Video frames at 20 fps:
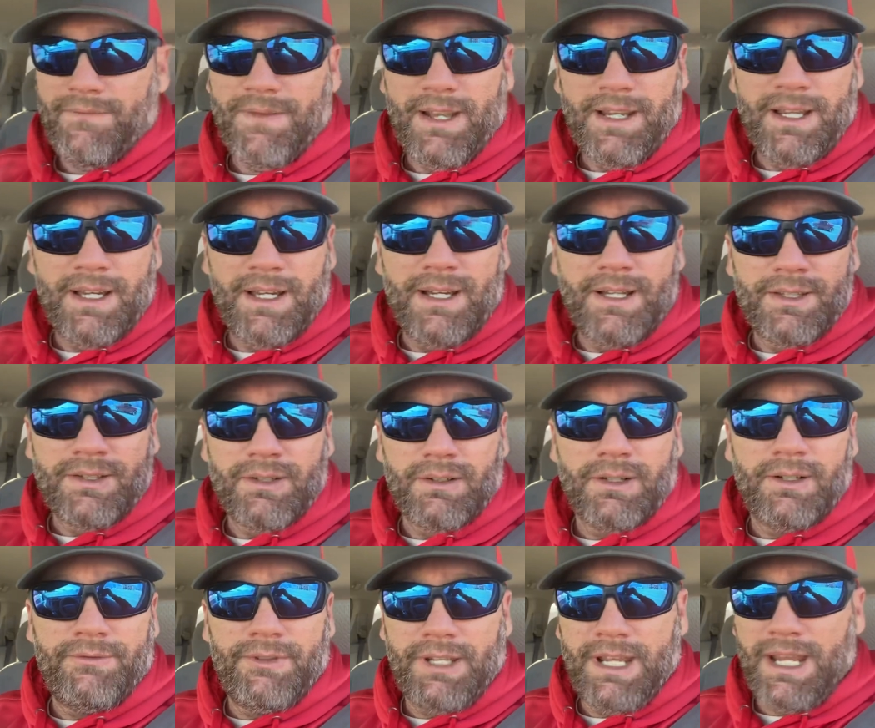guns,
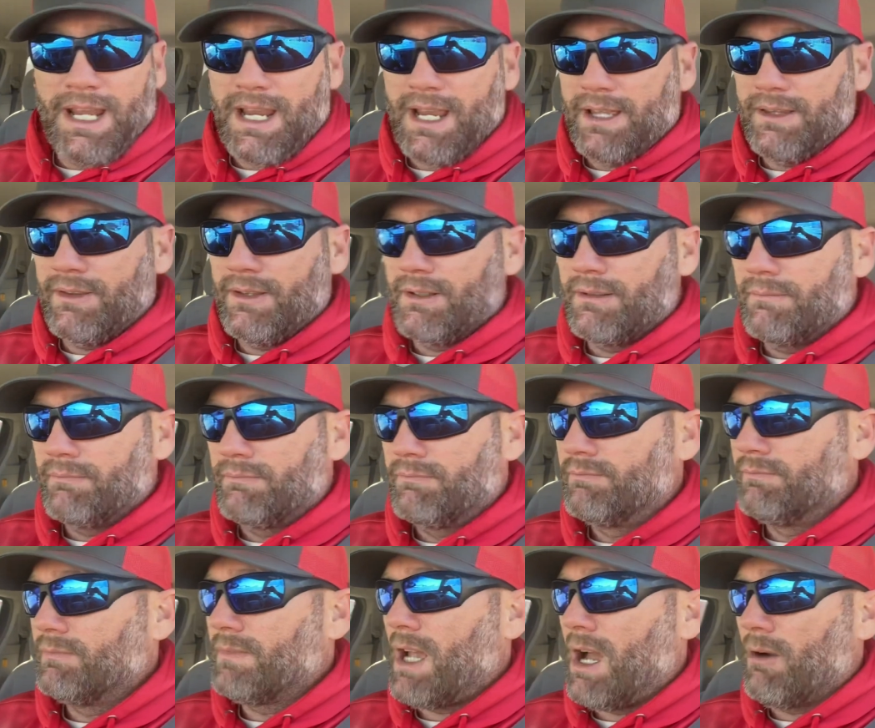or if you can, they're
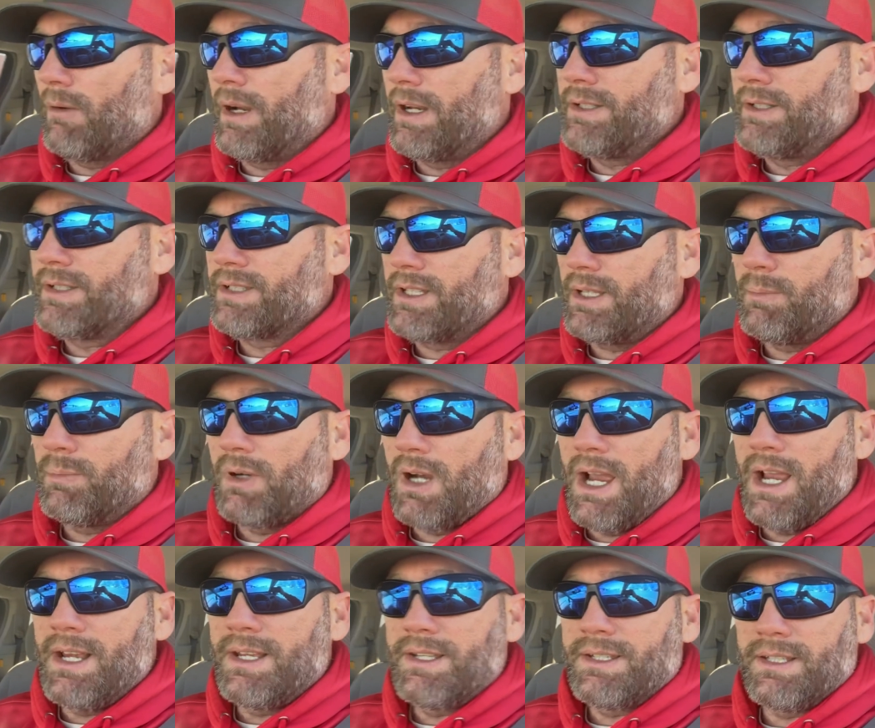outrageously
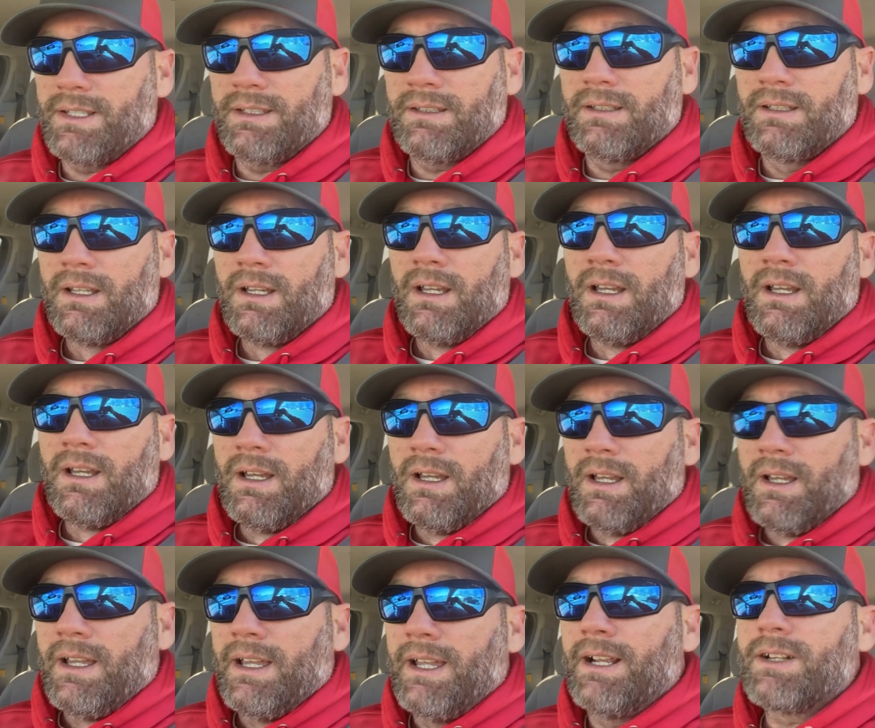priced. And
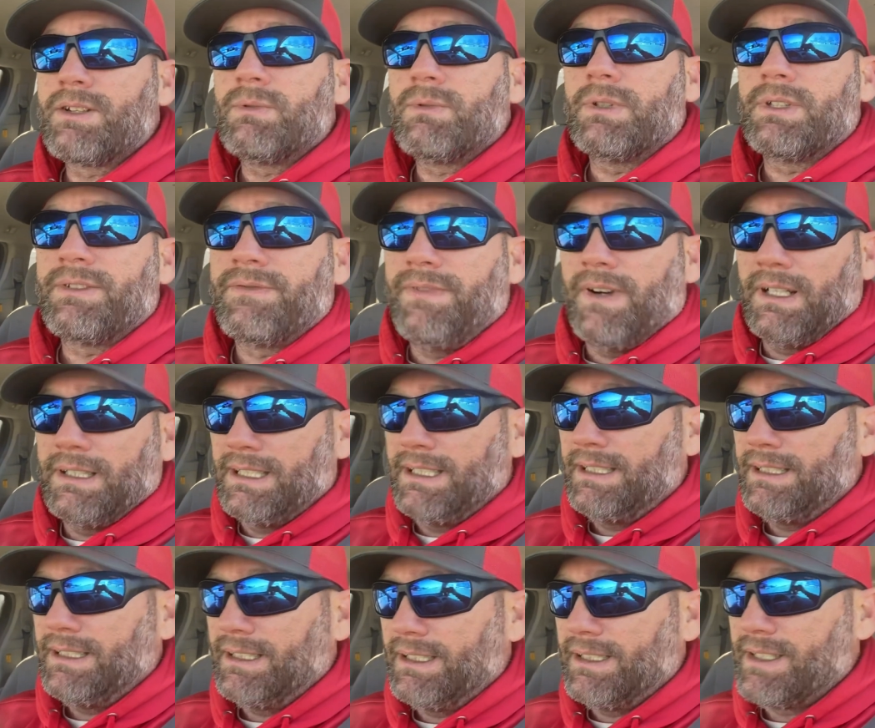here's what's
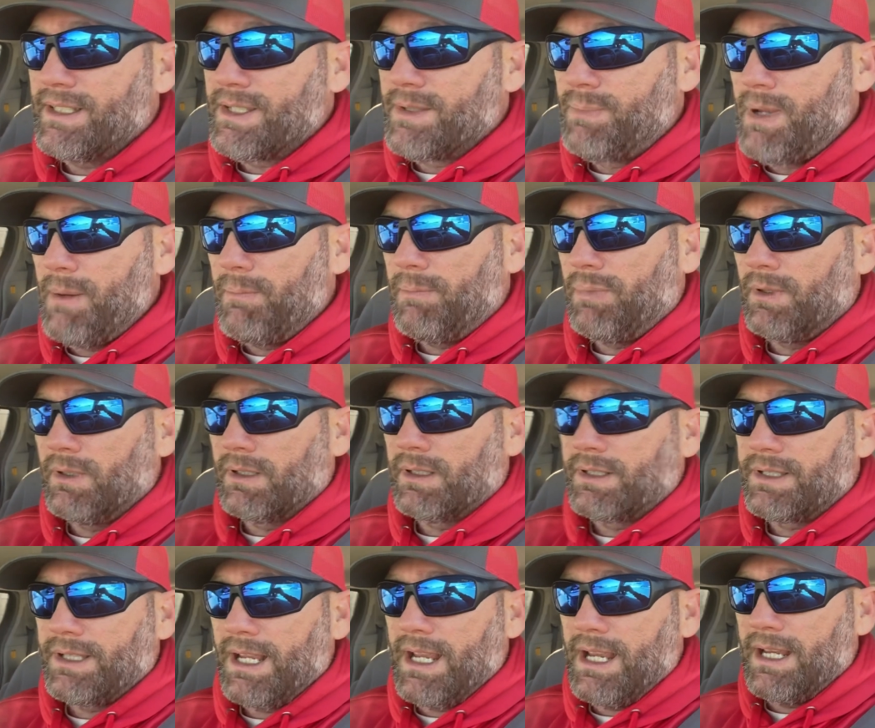funny is people are
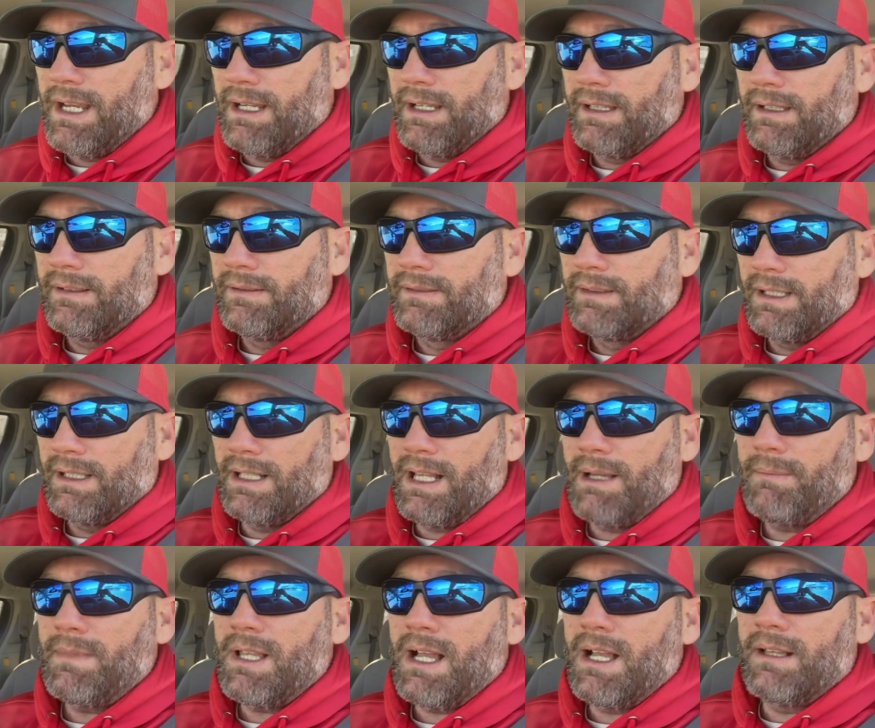saying, and
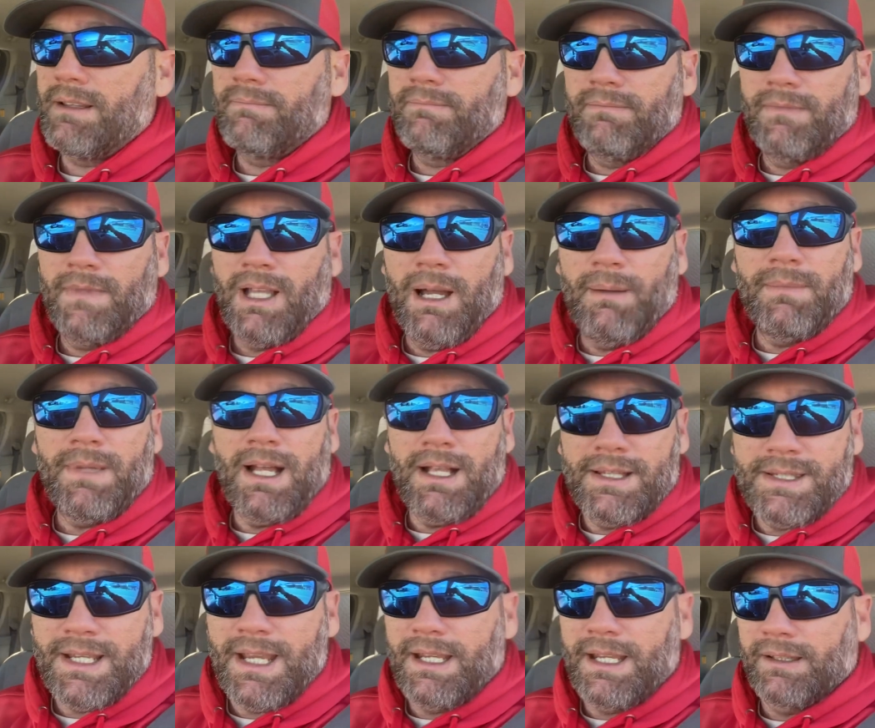I'm
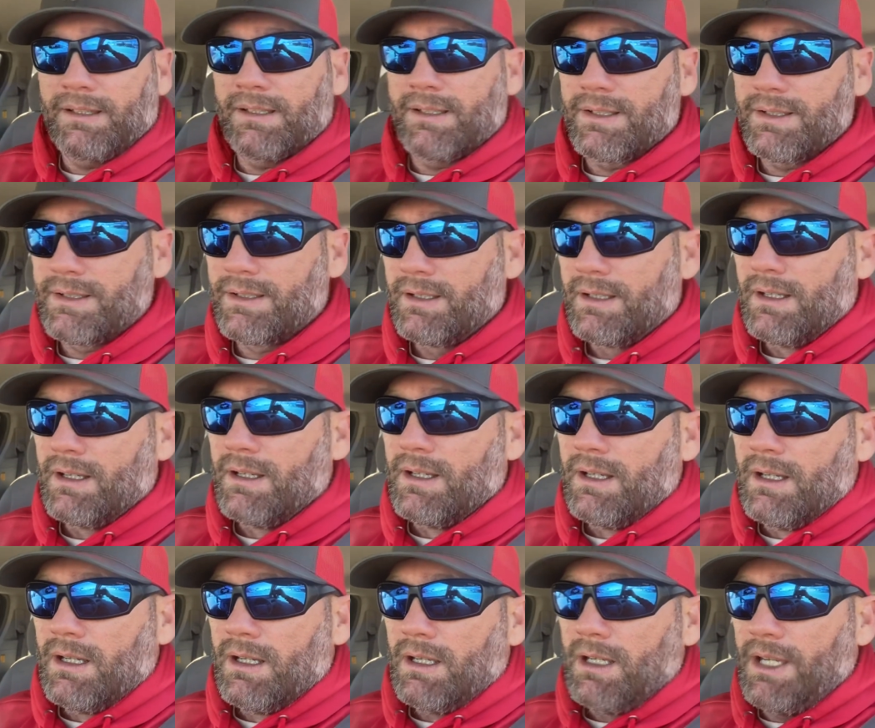not saying this,
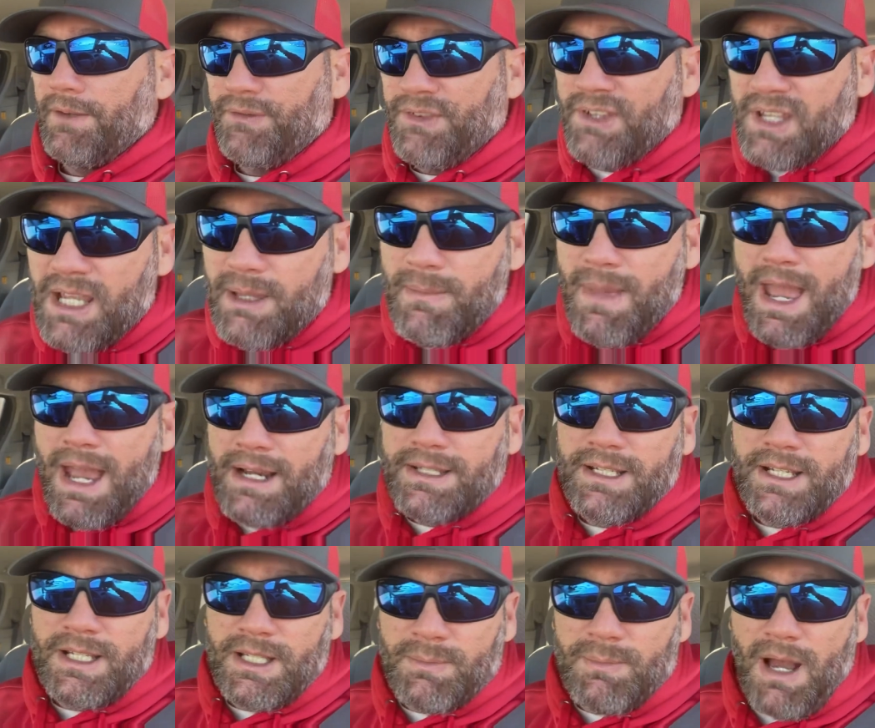if you need
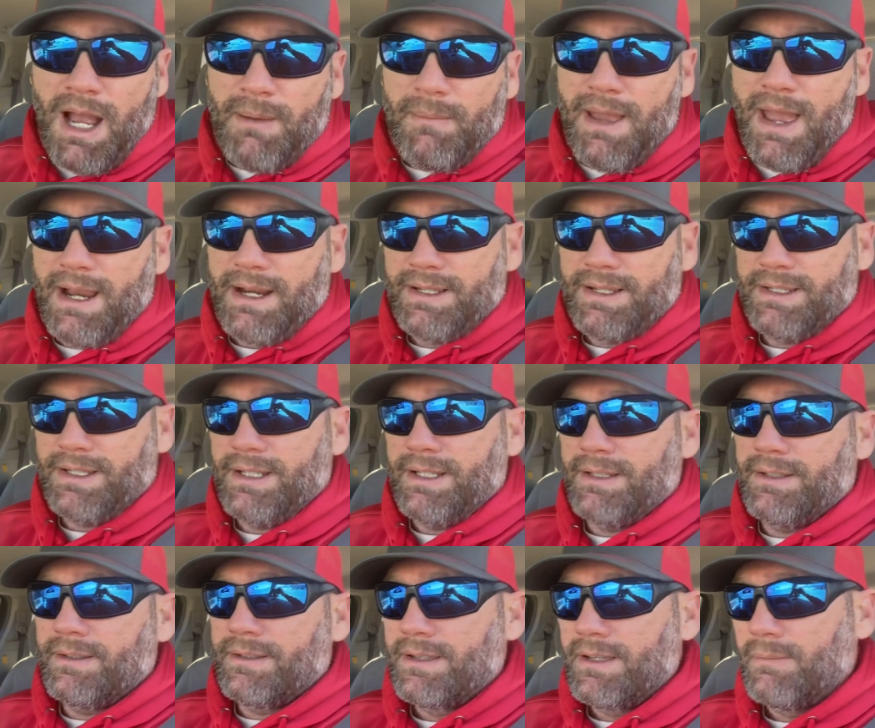magazines, buy
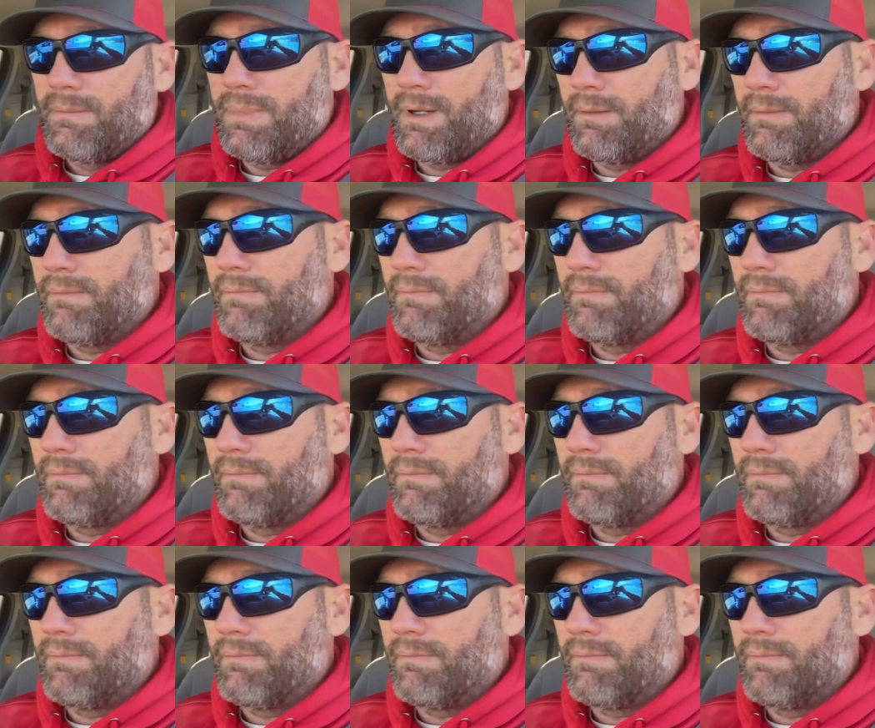magazines. But